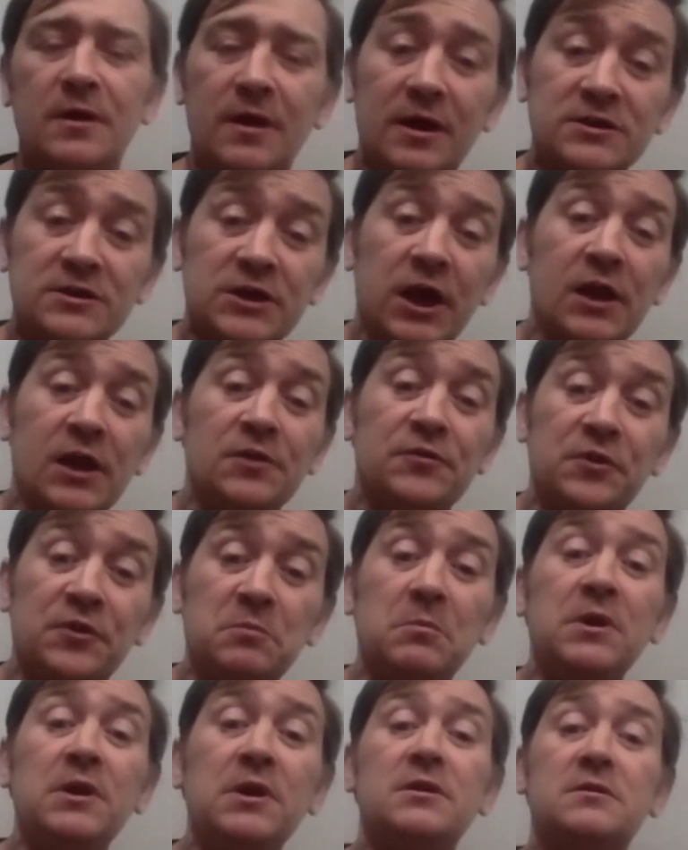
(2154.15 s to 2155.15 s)
It's healthy
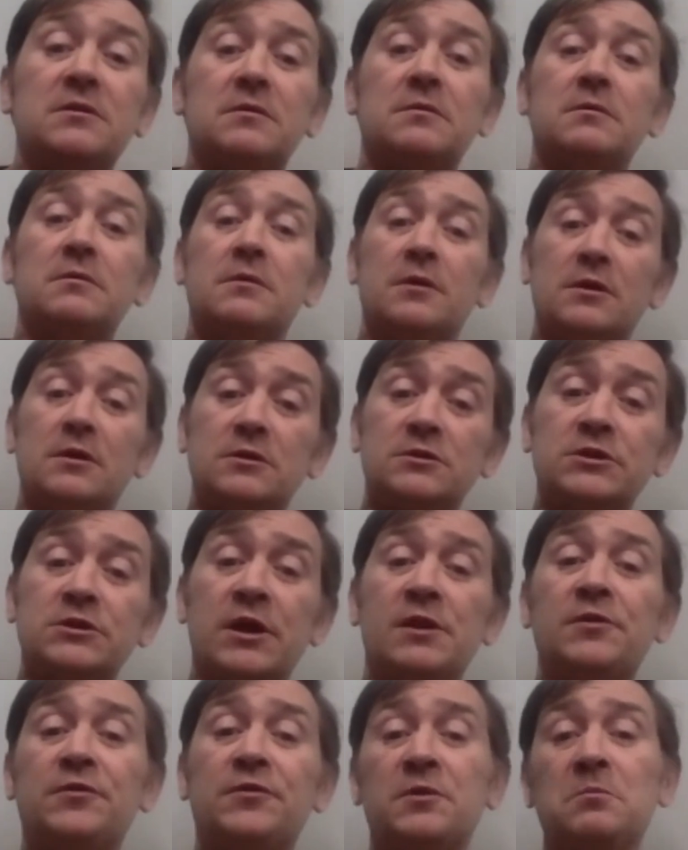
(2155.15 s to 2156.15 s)
meat. Yeah. It's
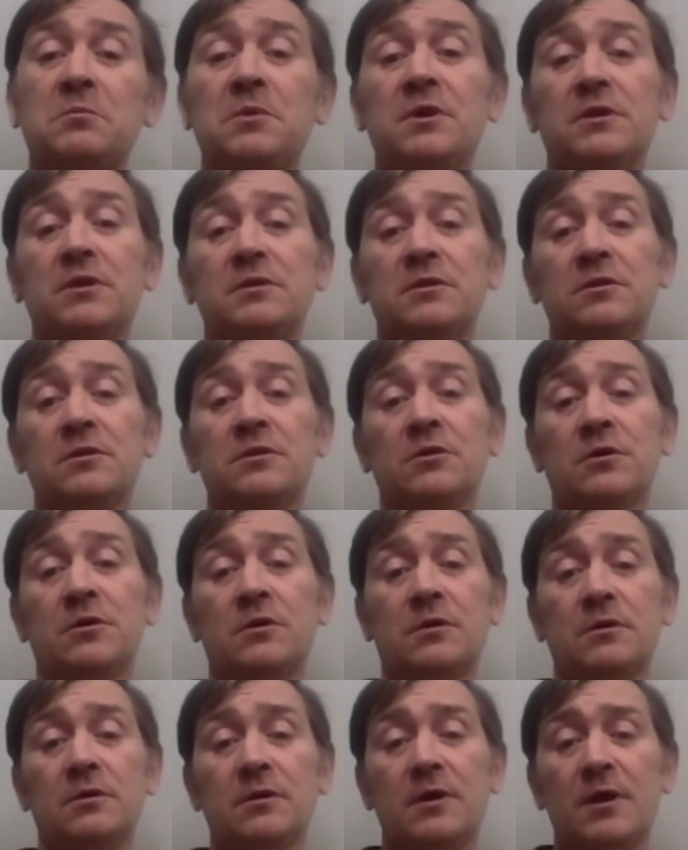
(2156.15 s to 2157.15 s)
healthy meat, you
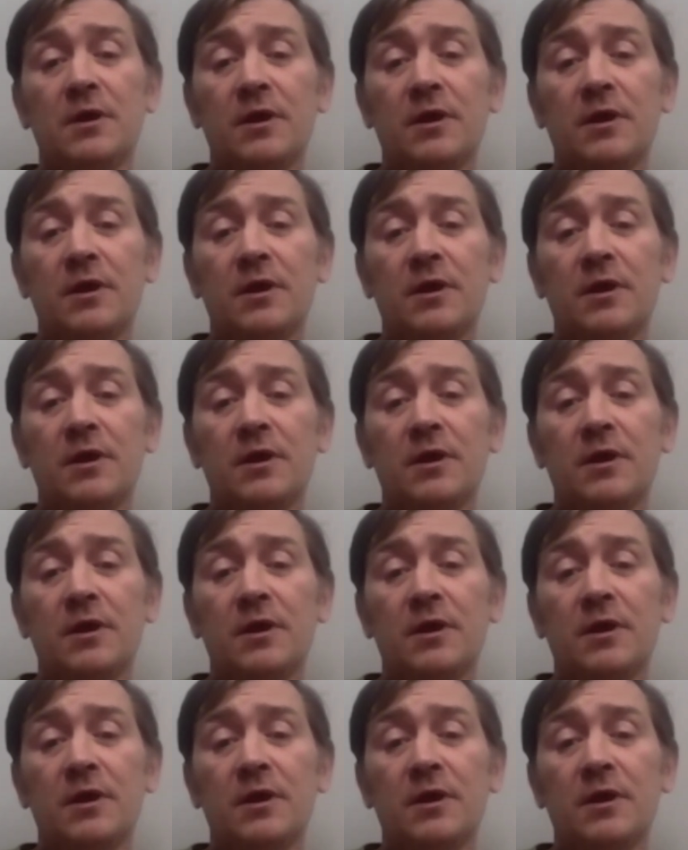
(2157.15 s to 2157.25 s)
know.